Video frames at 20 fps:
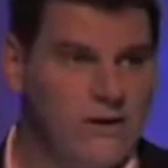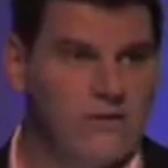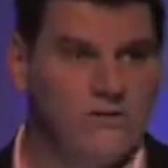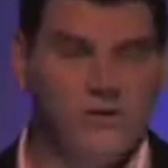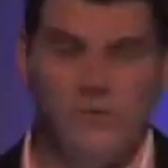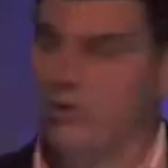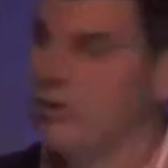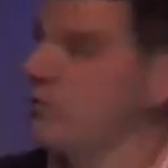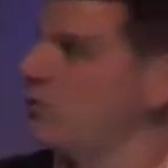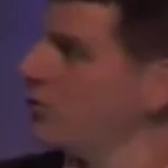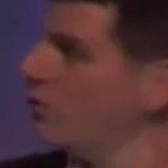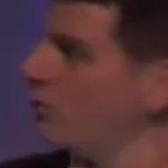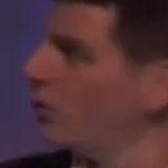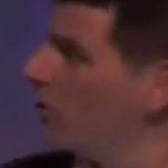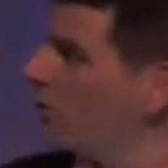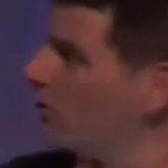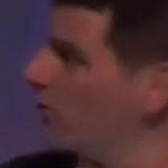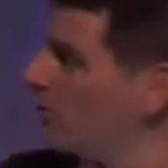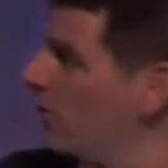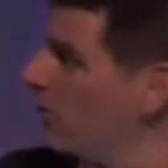So what if we
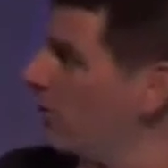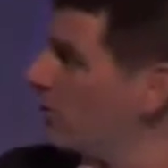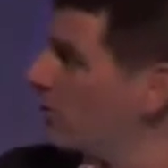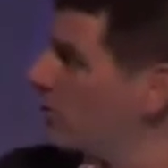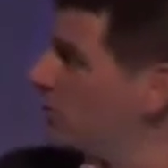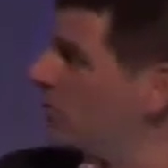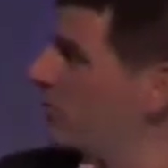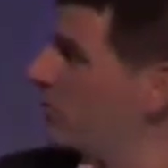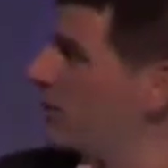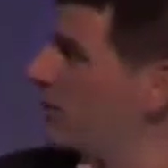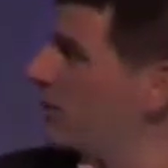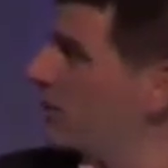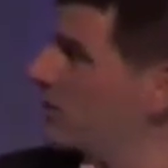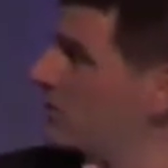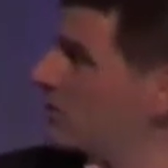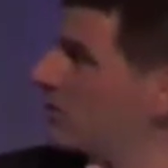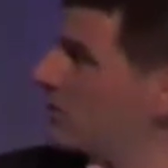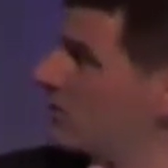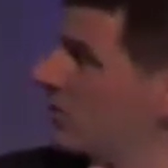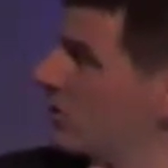thought of the box as
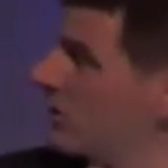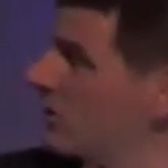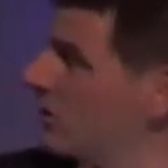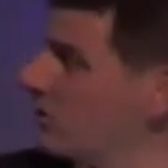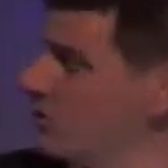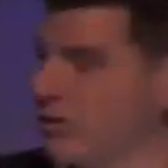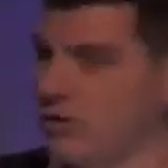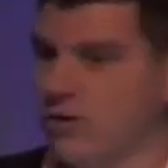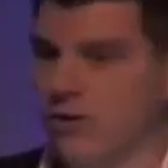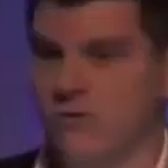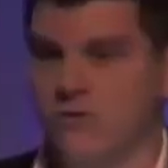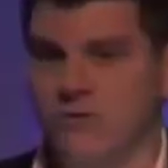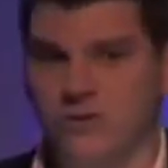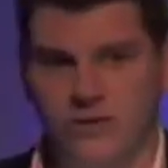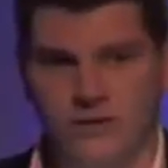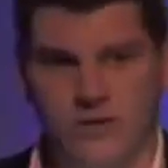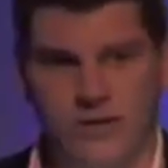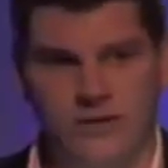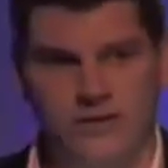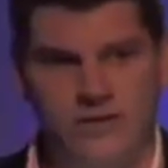being just the kind of the
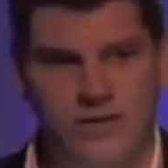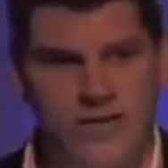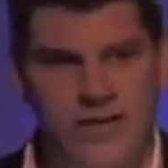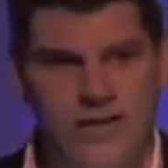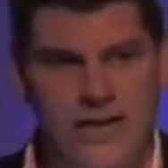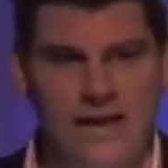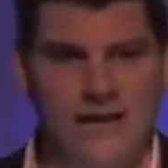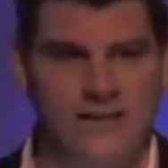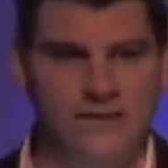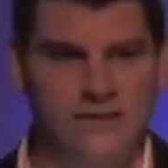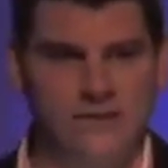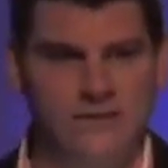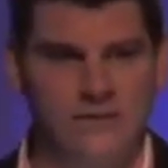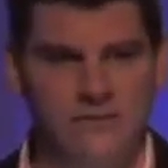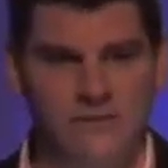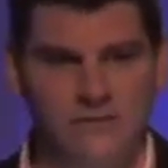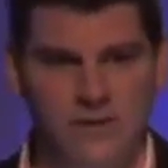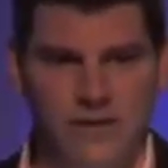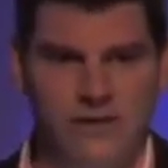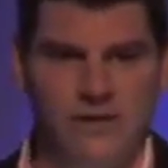conduit to connect
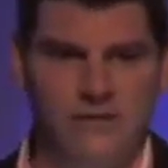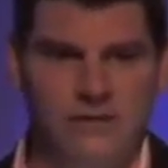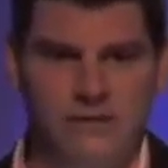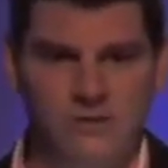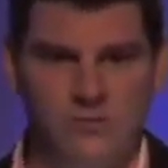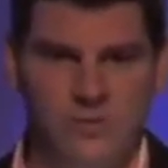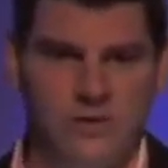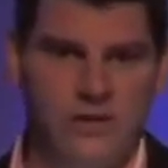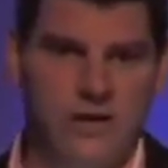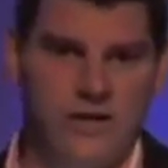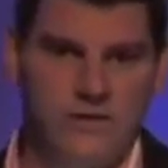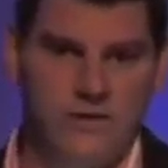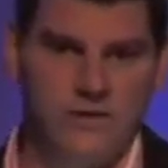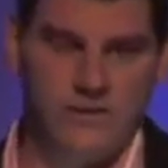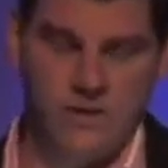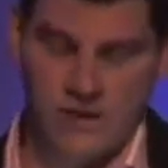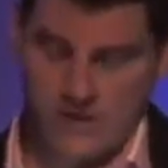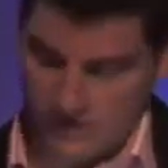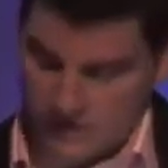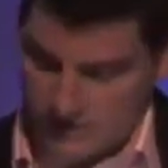things with other
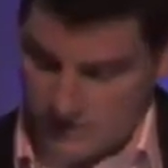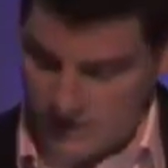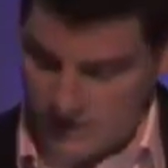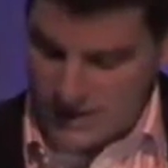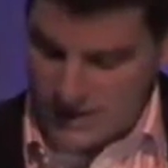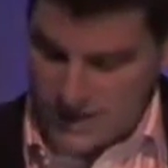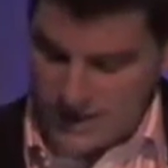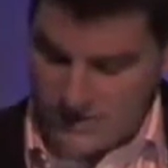things?